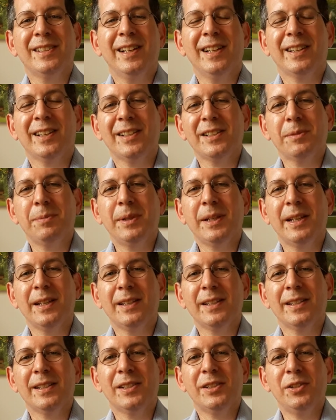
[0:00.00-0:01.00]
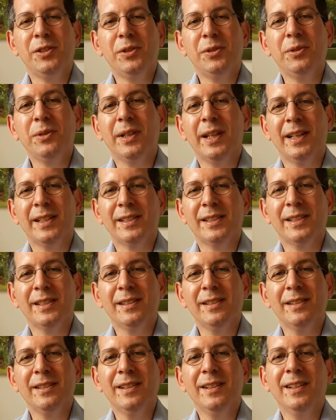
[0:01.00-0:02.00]
and let's begin this new
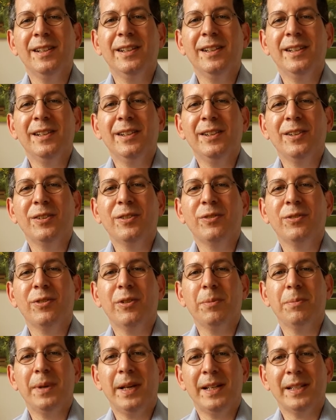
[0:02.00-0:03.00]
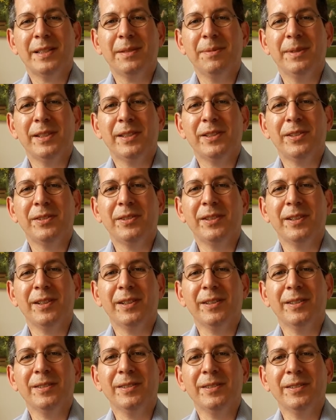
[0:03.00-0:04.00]
lesson from Basman Studio.